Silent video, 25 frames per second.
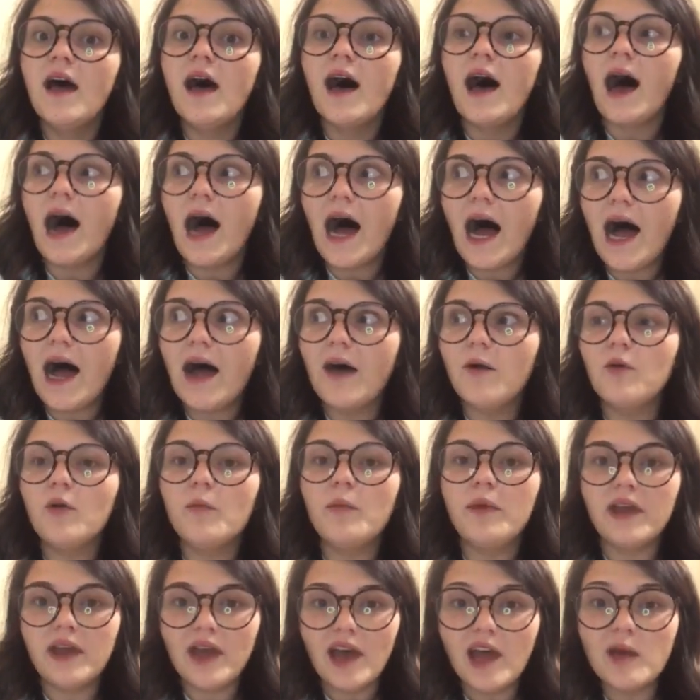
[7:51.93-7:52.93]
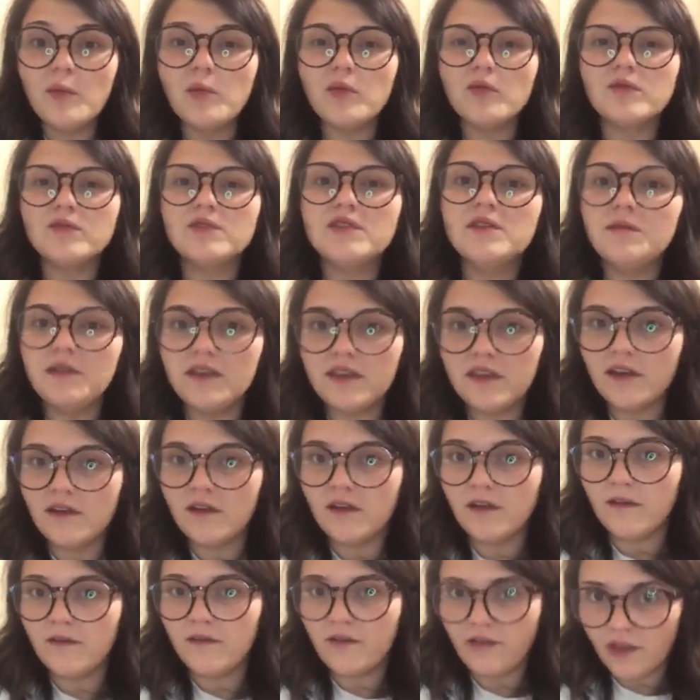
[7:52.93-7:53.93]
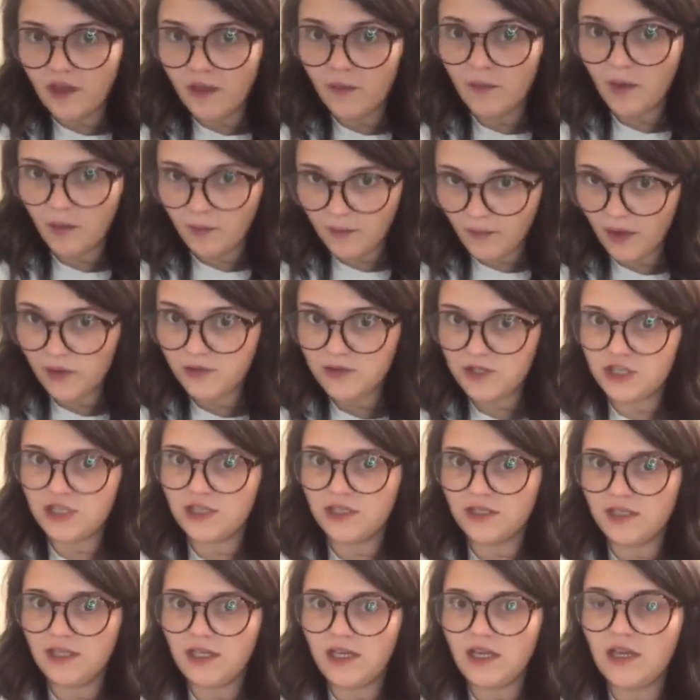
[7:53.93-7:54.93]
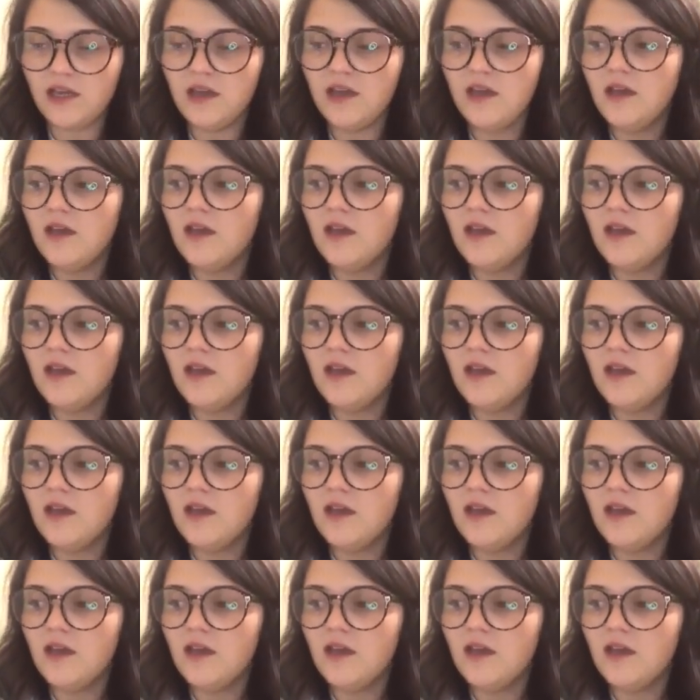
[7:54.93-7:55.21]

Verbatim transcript: I will be able to be there for them emotionally